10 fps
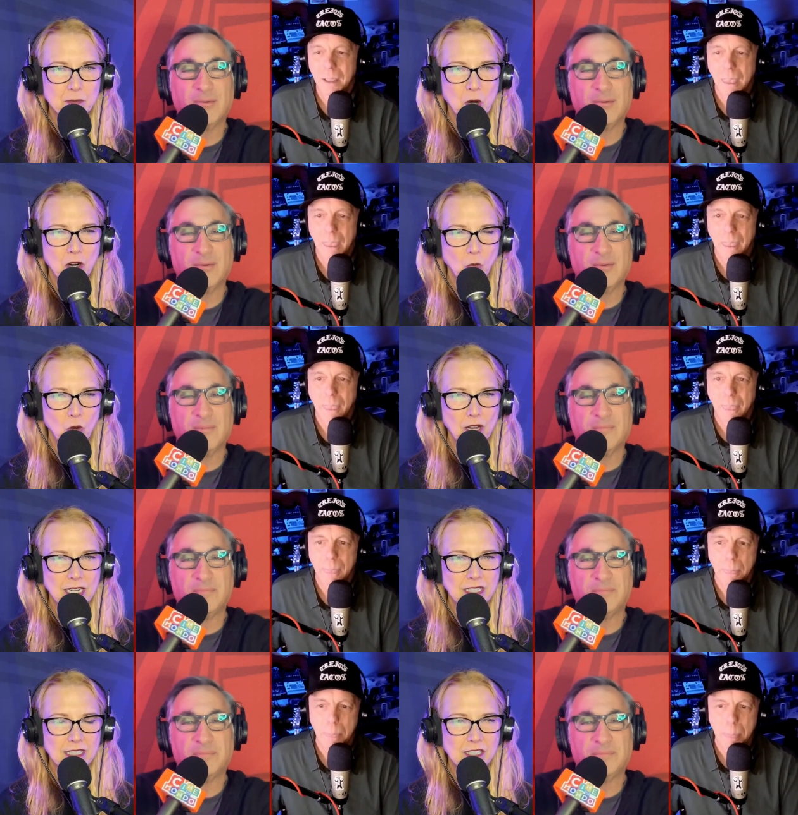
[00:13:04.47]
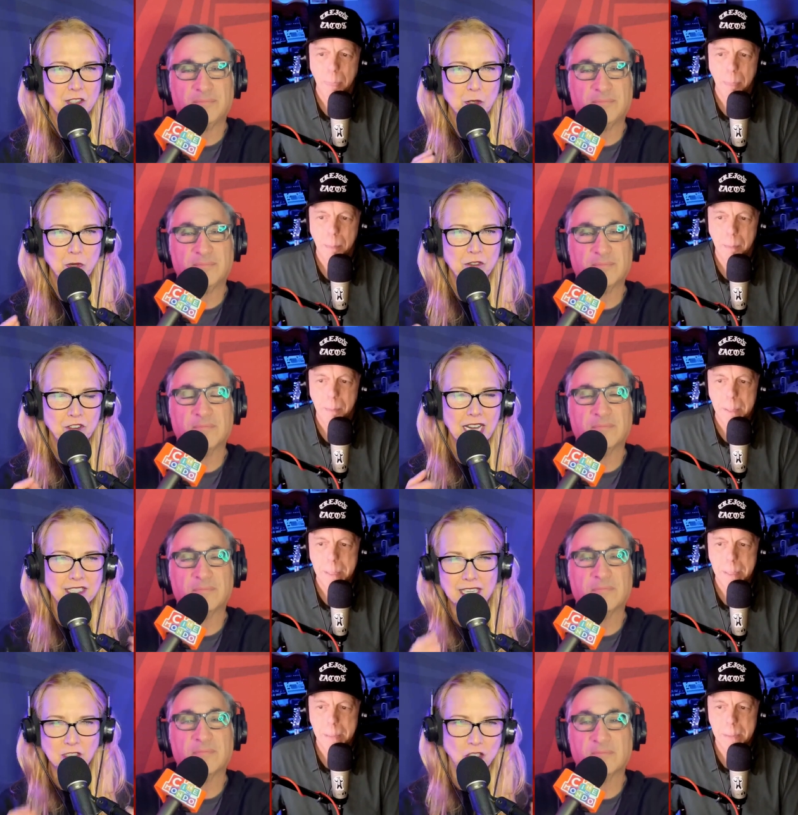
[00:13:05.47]
Speaker 1: part one into this super fast
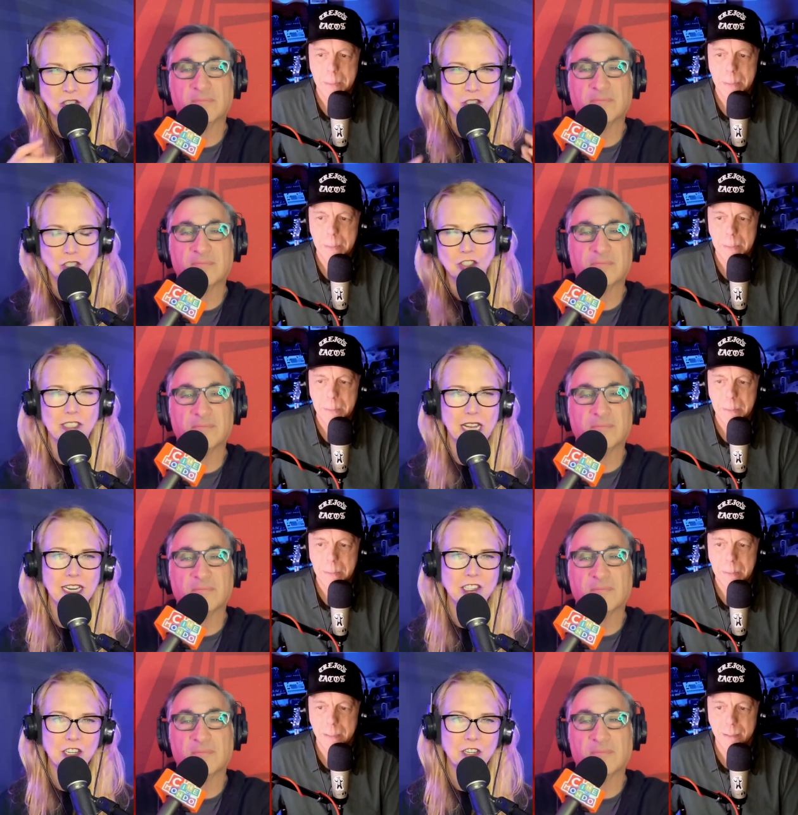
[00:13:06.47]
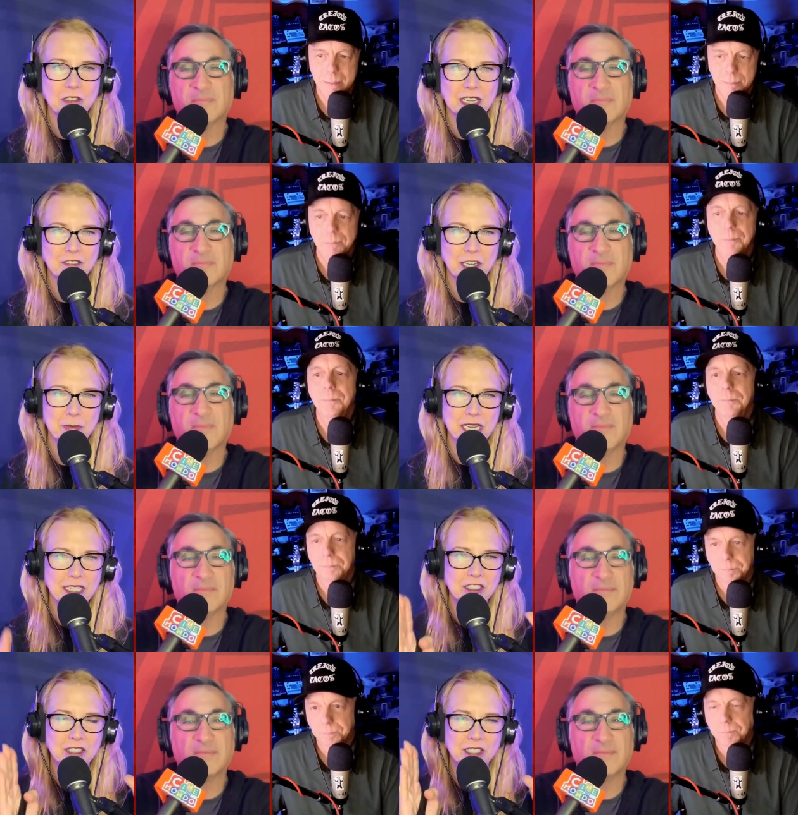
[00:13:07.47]
like slideshow at the very beginning,
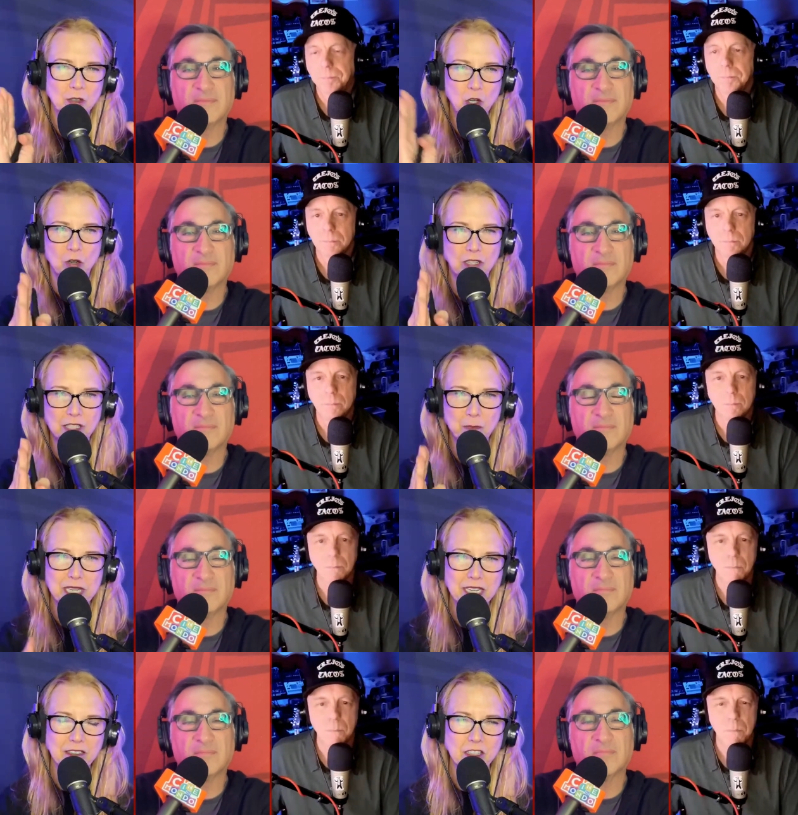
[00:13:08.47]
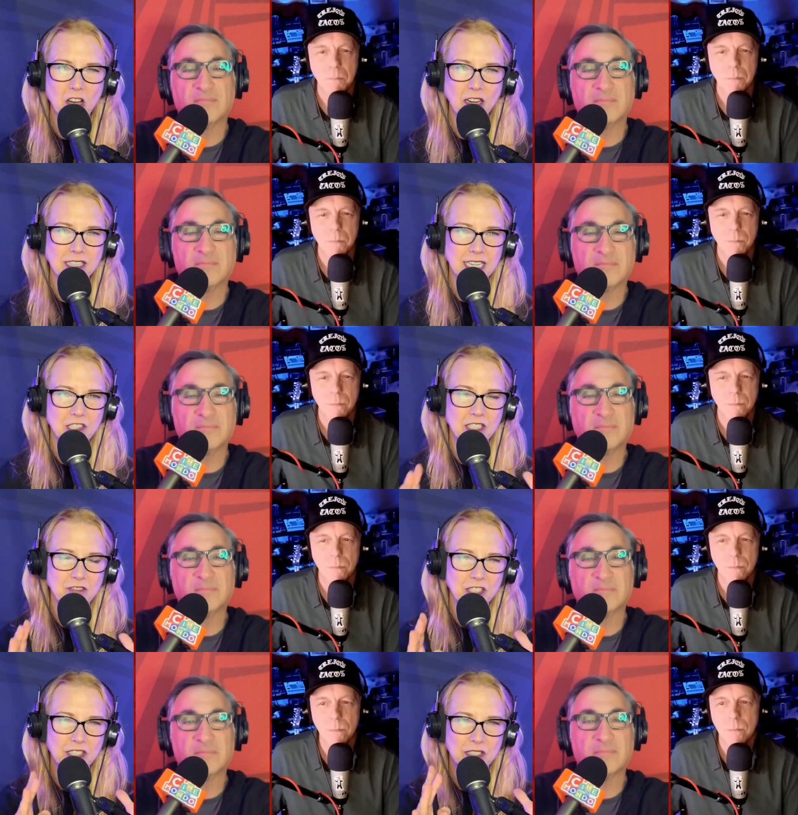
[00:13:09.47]
just this this big long section of
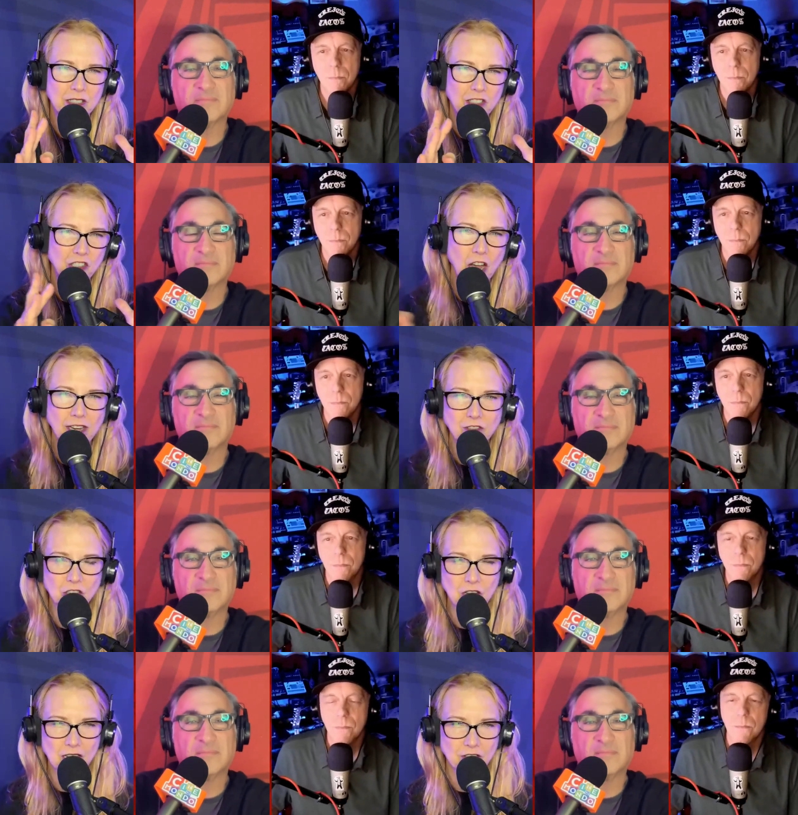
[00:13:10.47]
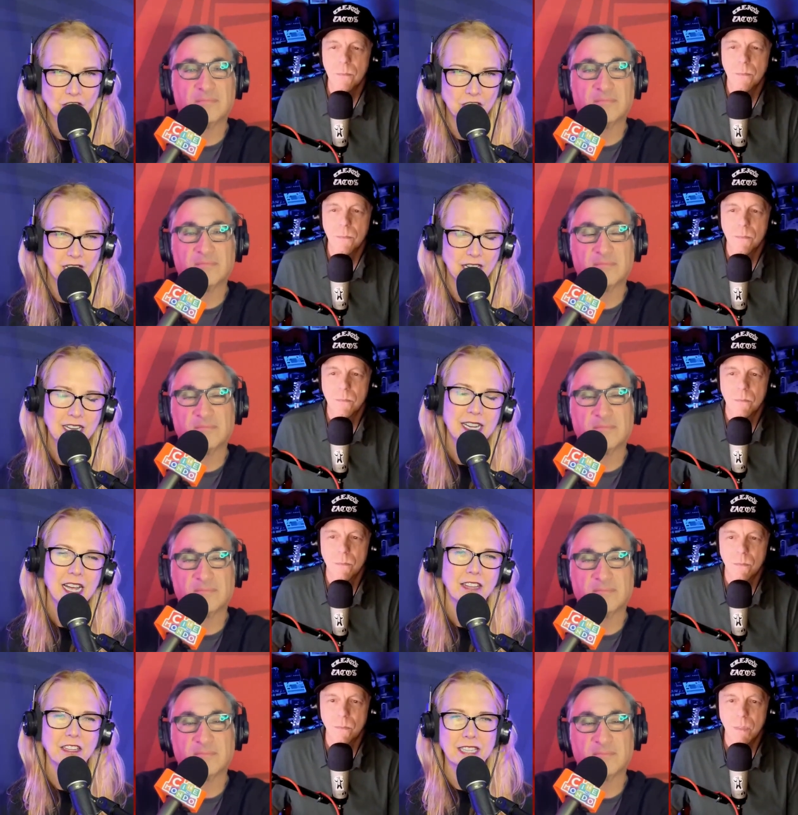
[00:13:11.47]
just shot after shot after shot. I
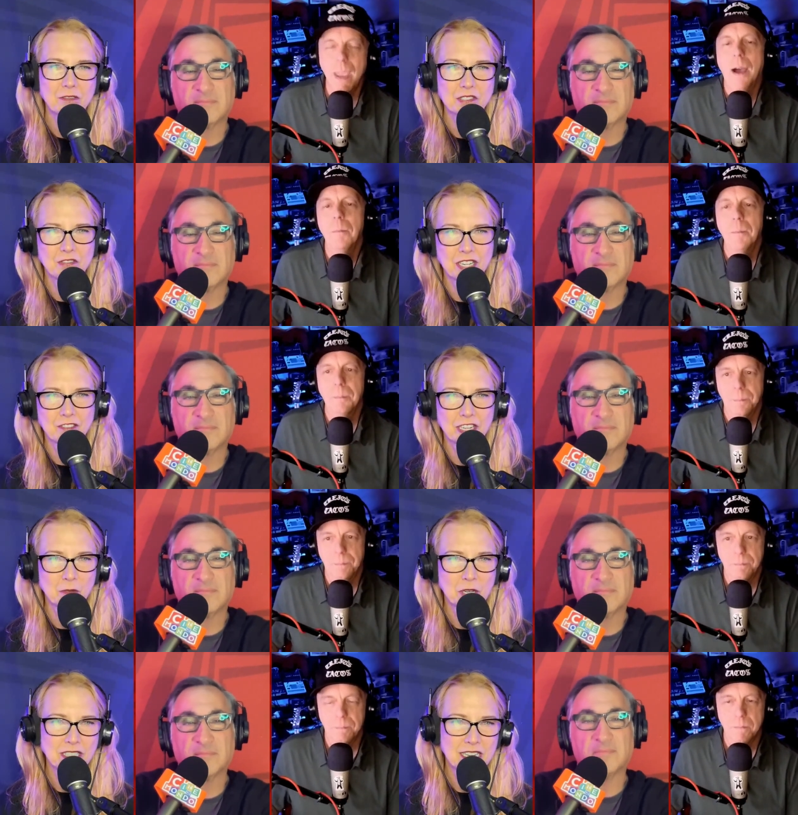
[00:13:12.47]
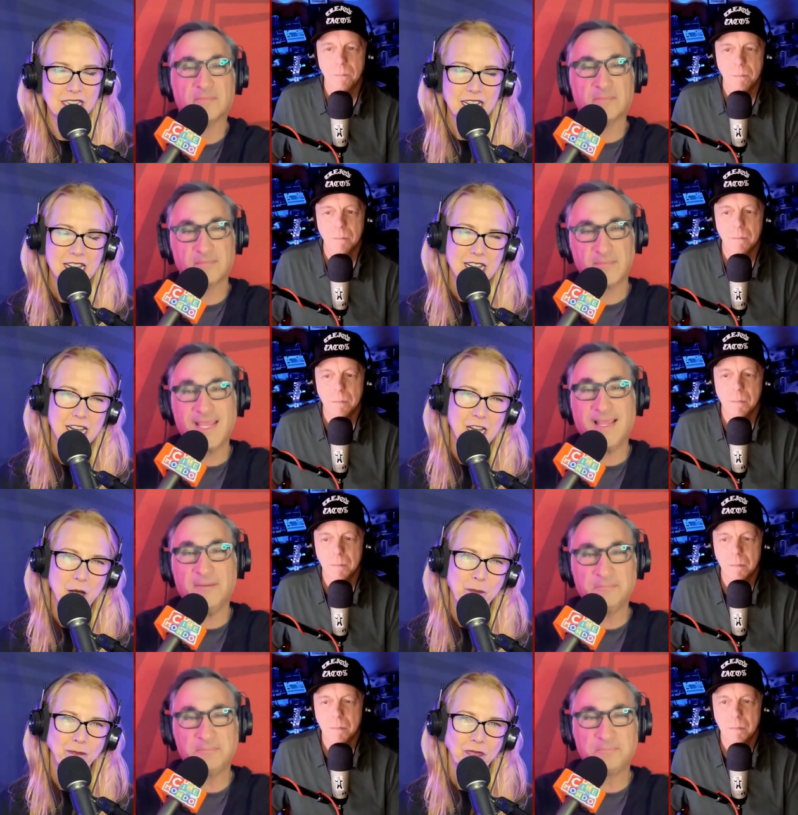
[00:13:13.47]
thought that yeah. was very very well done. Um,
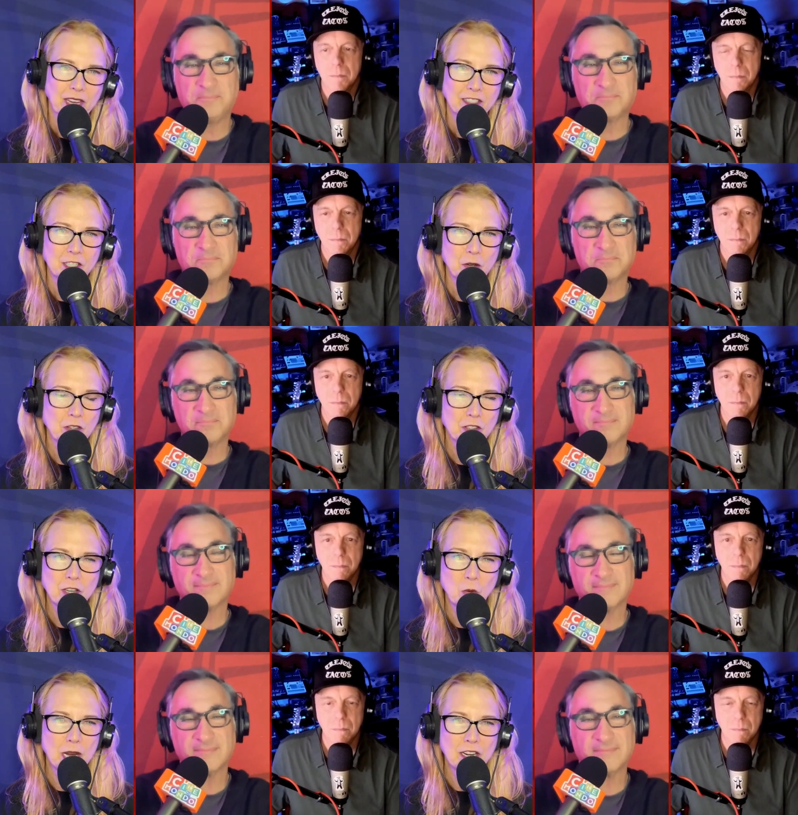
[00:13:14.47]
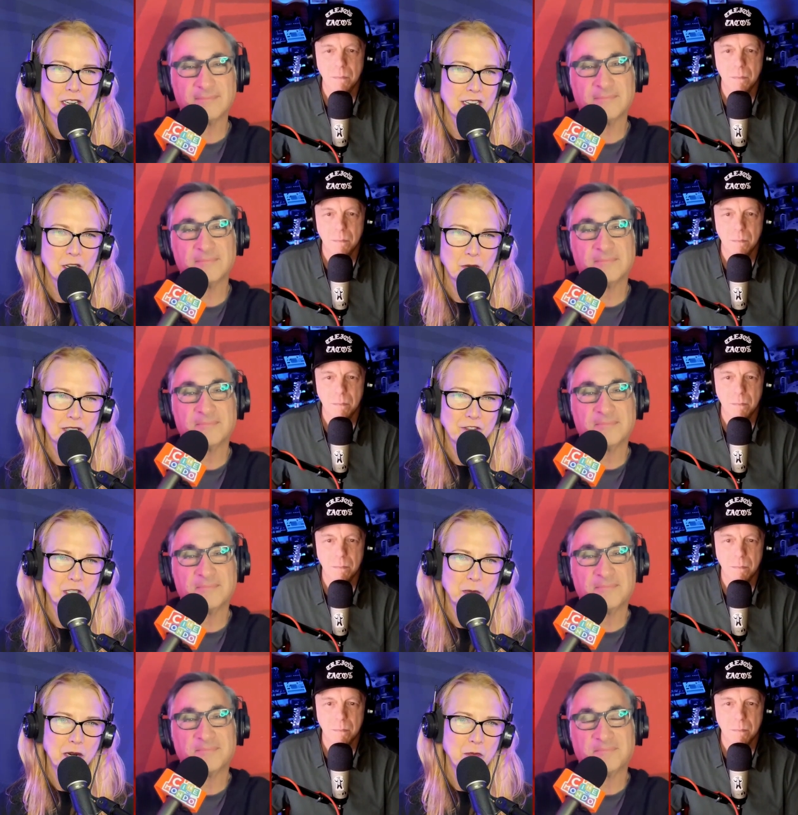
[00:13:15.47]
yeah. So there's no way you're going to know what the first
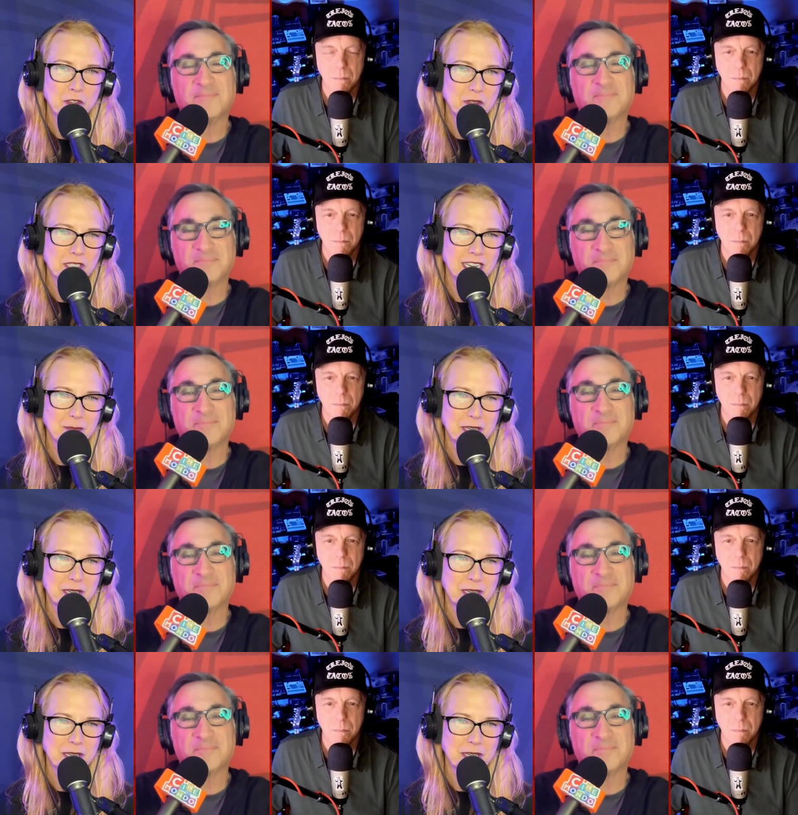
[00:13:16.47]
part movie was like by